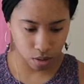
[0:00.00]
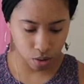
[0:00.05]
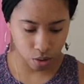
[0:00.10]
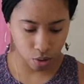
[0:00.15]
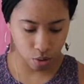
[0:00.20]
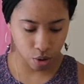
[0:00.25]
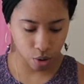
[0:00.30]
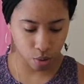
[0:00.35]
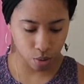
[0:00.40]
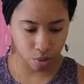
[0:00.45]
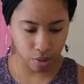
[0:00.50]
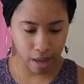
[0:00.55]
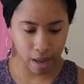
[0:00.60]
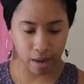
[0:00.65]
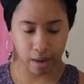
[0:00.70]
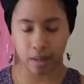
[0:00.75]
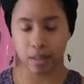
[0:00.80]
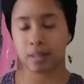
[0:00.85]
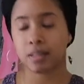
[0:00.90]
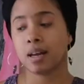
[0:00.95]
Don't know who
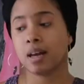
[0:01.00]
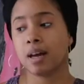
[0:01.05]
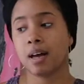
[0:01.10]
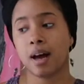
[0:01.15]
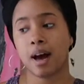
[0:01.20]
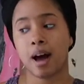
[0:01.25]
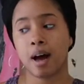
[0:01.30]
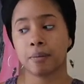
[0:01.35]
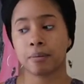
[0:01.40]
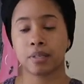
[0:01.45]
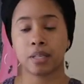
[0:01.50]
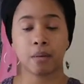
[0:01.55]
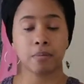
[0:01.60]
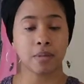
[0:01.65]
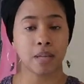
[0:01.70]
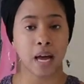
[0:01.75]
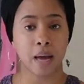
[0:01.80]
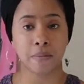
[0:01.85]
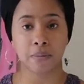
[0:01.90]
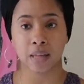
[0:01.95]
that is. Um,
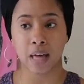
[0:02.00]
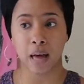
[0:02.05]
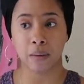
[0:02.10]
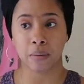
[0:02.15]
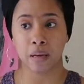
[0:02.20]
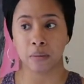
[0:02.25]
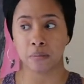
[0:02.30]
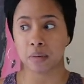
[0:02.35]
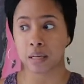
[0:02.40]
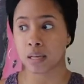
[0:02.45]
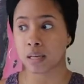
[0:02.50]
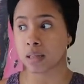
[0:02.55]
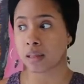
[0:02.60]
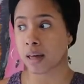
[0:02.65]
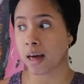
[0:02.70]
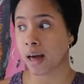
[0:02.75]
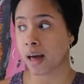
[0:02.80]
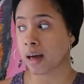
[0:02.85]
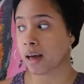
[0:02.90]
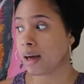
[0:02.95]
sometimes that may mean
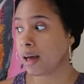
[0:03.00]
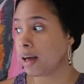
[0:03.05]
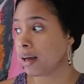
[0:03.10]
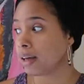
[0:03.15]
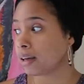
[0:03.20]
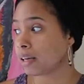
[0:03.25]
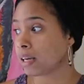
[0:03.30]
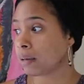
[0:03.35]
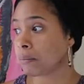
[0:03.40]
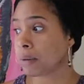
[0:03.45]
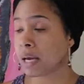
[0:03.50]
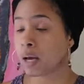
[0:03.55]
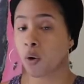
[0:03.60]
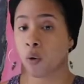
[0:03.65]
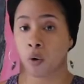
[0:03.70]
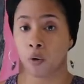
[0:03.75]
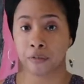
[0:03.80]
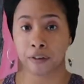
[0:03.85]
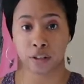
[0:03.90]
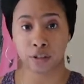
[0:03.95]
that he may
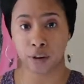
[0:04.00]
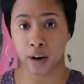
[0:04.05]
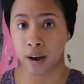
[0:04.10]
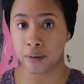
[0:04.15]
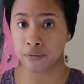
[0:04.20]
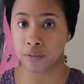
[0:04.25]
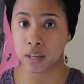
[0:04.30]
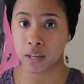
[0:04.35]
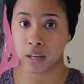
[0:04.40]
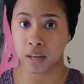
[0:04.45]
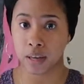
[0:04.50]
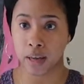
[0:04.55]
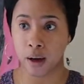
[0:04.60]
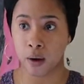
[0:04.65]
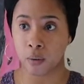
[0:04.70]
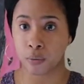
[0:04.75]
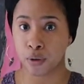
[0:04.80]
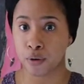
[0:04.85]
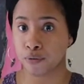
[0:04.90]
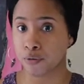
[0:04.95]
overdraft the
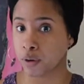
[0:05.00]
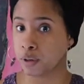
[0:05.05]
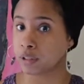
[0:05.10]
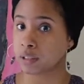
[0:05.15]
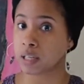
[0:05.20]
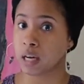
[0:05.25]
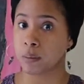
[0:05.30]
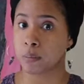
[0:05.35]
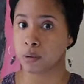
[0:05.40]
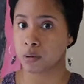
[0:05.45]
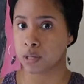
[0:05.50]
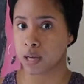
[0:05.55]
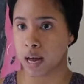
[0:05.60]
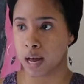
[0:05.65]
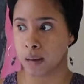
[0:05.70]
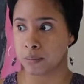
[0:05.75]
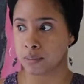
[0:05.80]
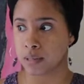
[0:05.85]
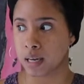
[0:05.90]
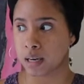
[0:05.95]
account the first couple
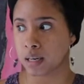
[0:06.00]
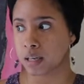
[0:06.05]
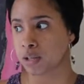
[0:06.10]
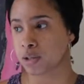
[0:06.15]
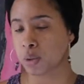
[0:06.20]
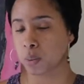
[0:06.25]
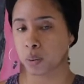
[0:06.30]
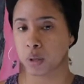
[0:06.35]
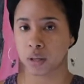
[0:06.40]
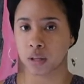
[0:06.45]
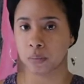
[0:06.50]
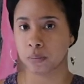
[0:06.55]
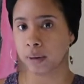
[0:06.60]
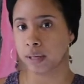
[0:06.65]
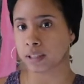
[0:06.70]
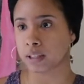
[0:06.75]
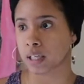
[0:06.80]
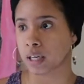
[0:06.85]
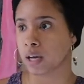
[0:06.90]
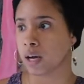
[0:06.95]
times that he's doing the
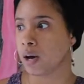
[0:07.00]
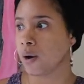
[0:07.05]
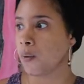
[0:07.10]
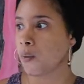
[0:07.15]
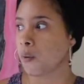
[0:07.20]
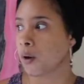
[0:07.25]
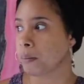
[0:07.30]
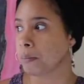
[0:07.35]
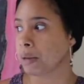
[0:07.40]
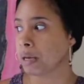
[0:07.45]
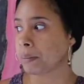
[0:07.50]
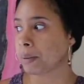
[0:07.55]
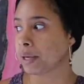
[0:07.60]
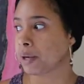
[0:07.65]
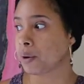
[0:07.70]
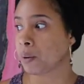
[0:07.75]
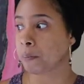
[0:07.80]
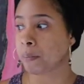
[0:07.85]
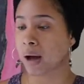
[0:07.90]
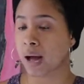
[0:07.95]
budget, or maybe
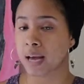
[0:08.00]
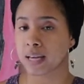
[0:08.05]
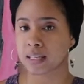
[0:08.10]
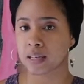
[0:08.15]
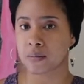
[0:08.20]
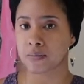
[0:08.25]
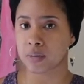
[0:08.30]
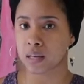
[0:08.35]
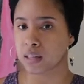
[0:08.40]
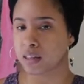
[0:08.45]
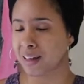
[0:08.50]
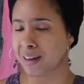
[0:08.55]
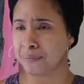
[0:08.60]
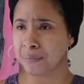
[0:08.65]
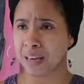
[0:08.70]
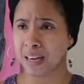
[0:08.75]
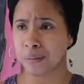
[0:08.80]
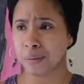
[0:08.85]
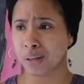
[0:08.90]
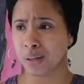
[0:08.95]
he'll buy something that
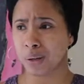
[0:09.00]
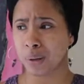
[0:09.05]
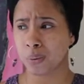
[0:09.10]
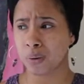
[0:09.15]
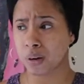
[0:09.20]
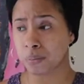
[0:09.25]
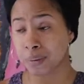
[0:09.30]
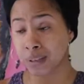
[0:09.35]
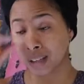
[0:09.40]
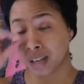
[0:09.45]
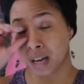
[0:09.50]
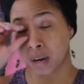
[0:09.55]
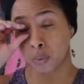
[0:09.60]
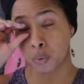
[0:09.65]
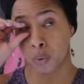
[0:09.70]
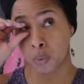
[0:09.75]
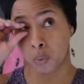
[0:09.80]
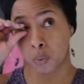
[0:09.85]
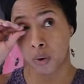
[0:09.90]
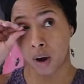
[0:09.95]
maybe you would have been like,
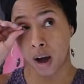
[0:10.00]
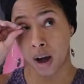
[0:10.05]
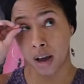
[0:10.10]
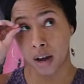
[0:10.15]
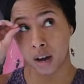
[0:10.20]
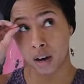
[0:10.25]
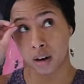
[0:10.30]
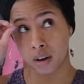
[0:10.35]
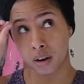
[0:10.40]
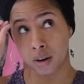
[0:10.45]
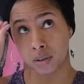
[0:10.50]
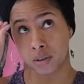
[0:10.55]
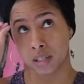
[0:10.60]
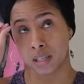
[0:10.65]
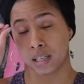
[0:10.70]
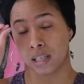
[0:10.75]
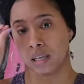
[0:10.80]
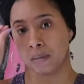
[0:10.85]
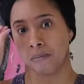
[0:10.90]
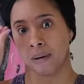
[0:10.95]
well, why on earth
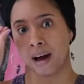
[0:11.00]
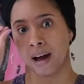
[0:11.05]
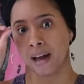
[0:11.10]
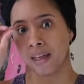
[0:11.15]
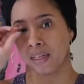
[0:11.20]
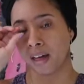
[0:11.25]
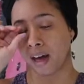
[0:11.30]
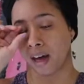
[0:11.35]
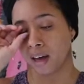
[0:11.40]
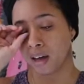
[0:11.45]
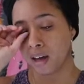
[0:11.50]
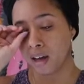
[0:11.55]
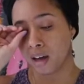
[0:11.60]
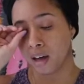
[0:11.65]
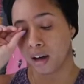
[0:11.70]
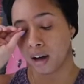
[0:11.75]
did he buy that?